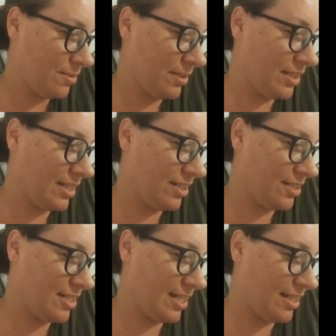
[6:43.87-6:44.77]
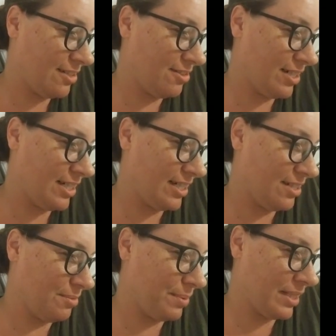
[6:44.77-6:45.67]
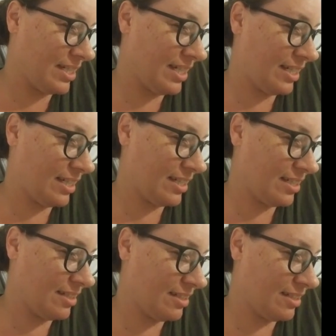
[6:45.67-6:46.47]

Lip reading: really irritated right now by like